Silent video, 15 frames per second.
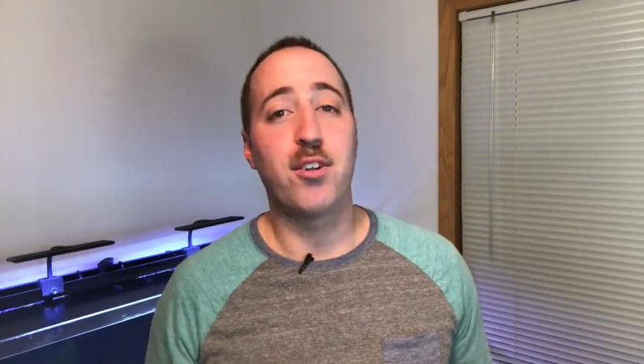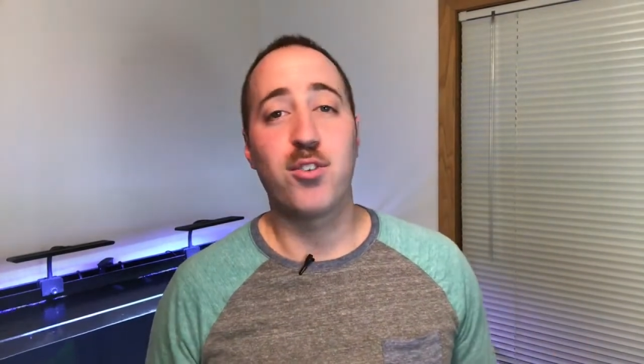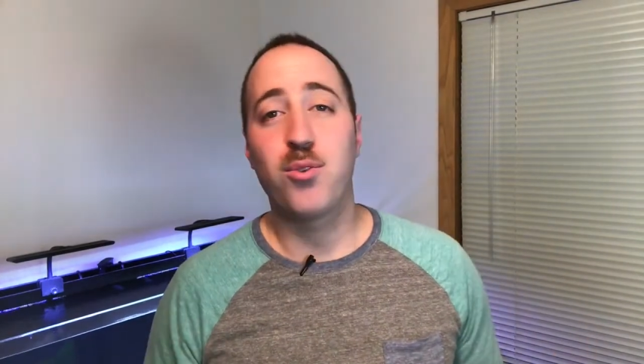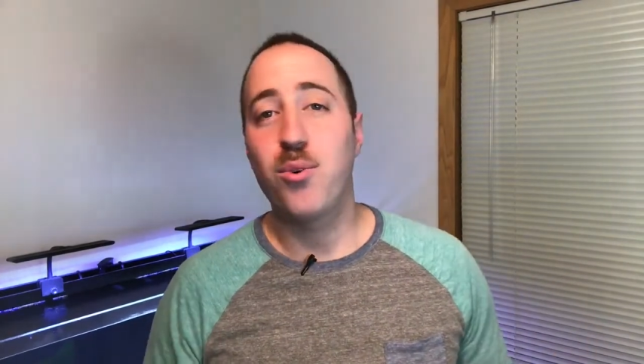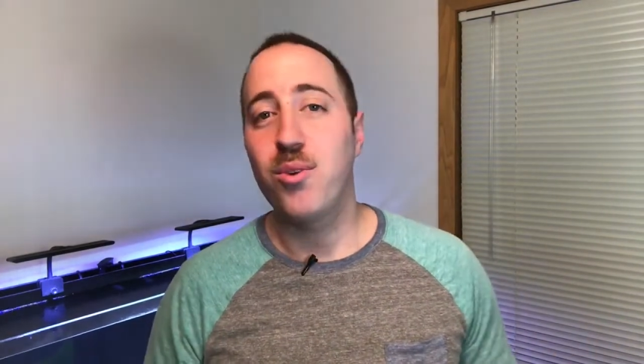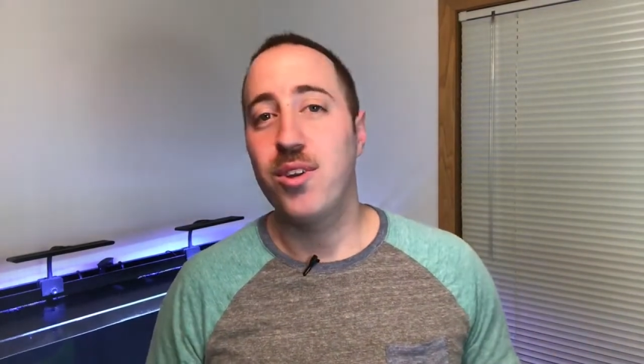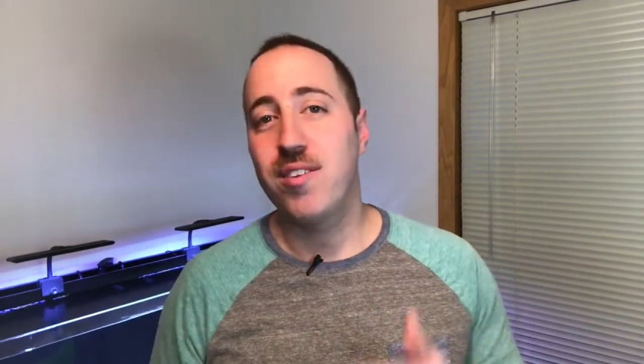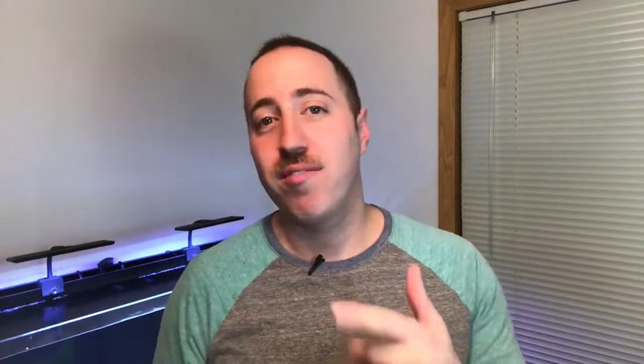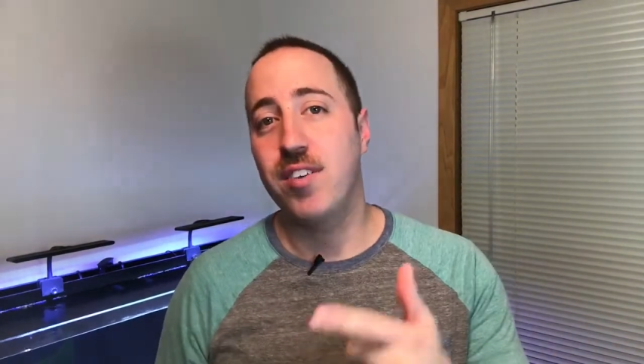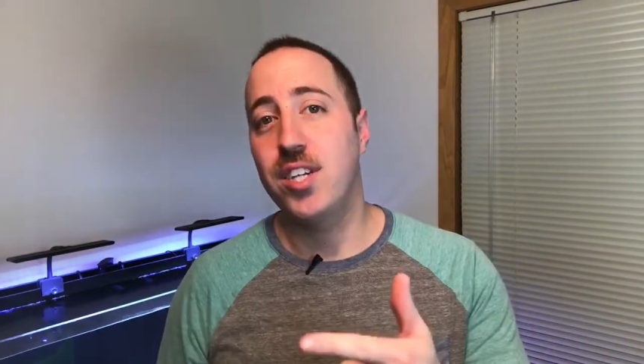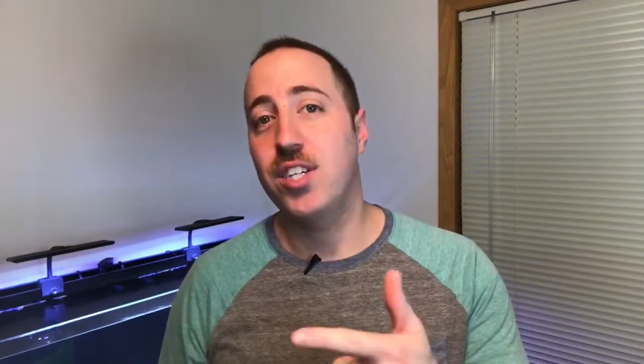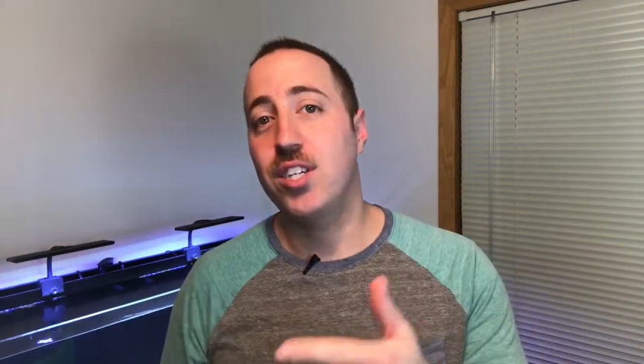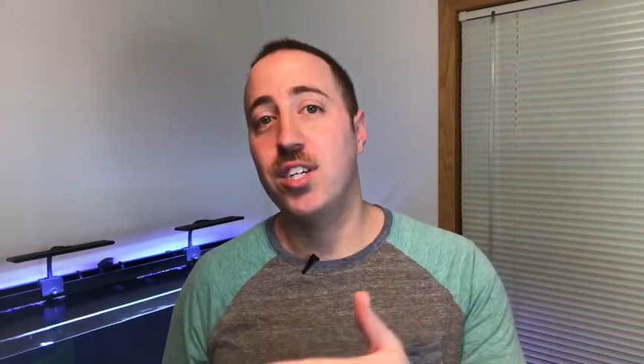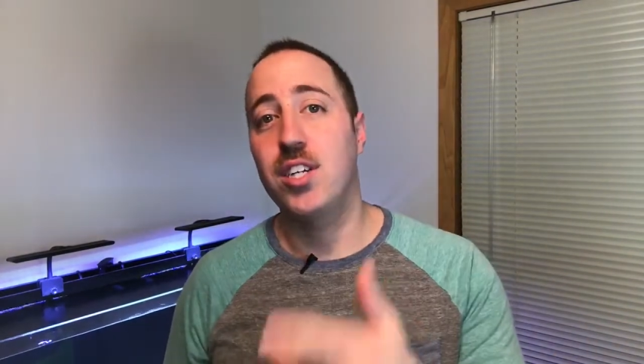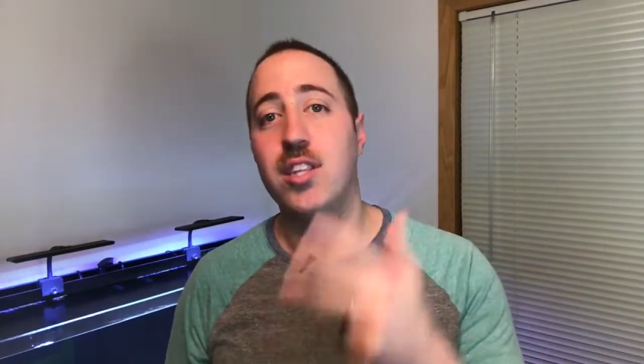schooling
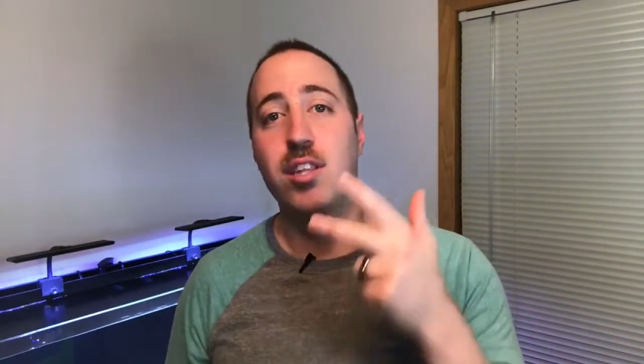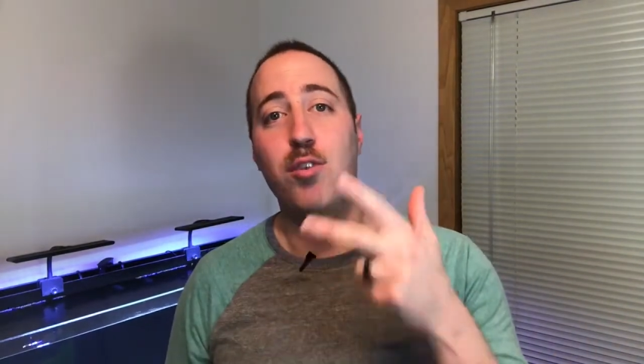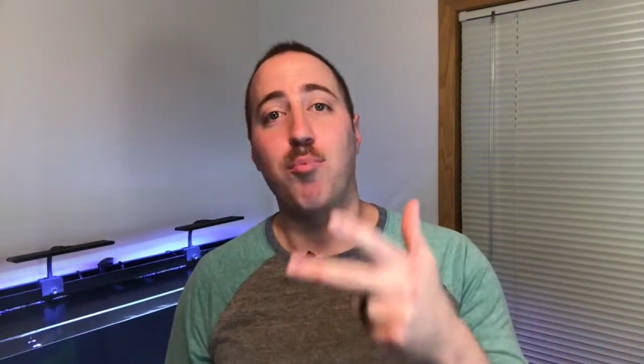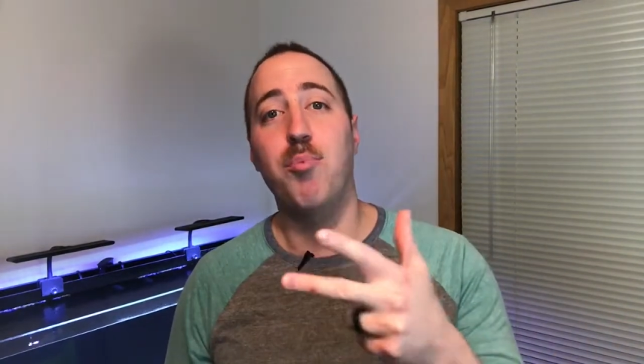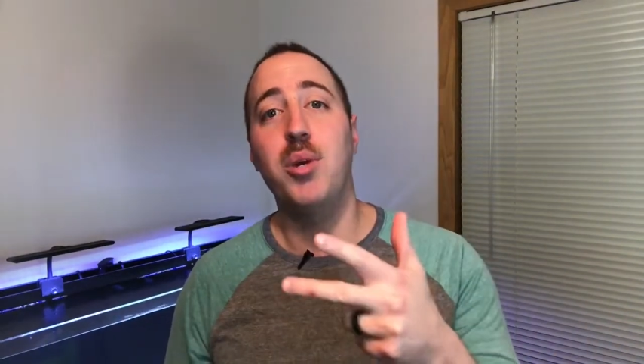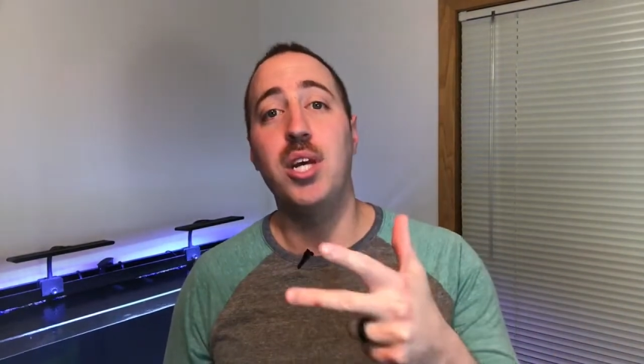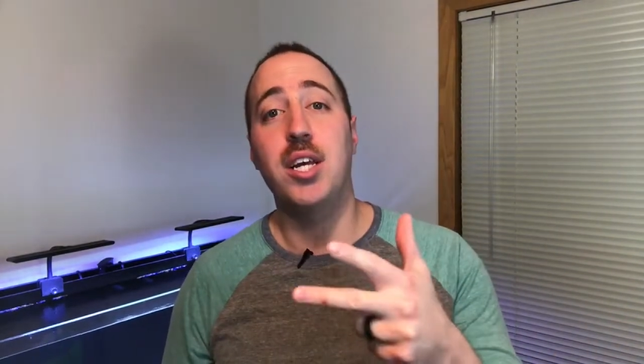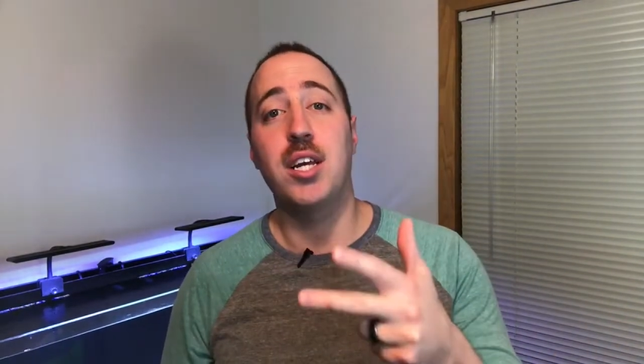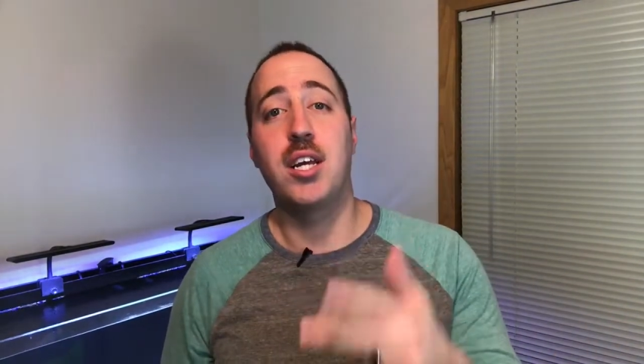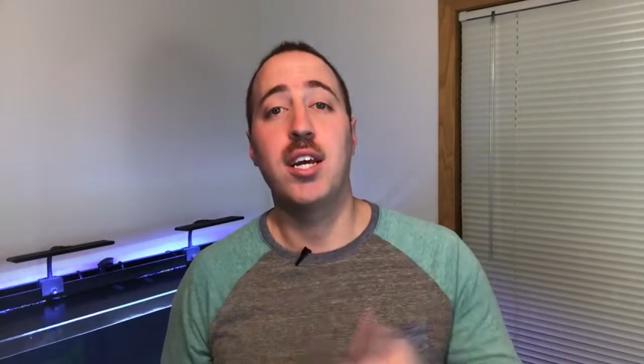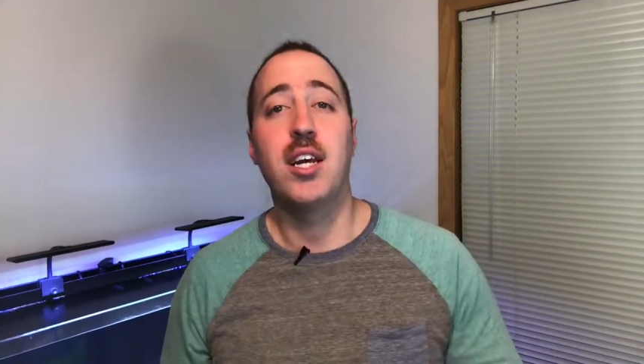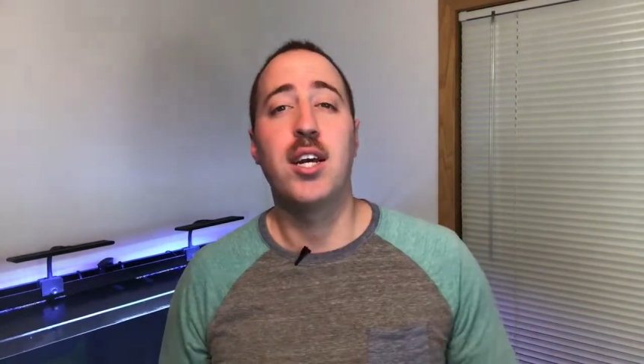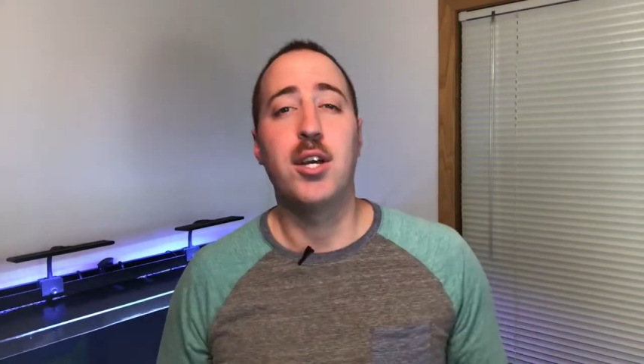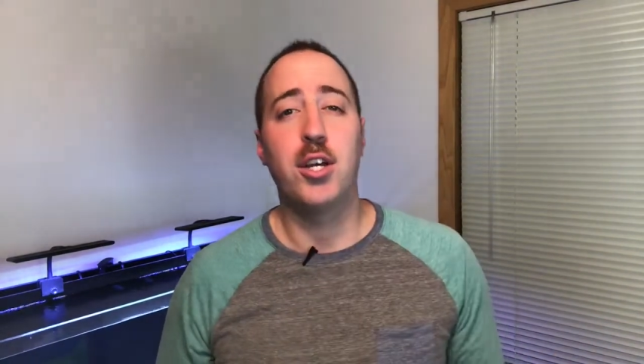fish, they're big.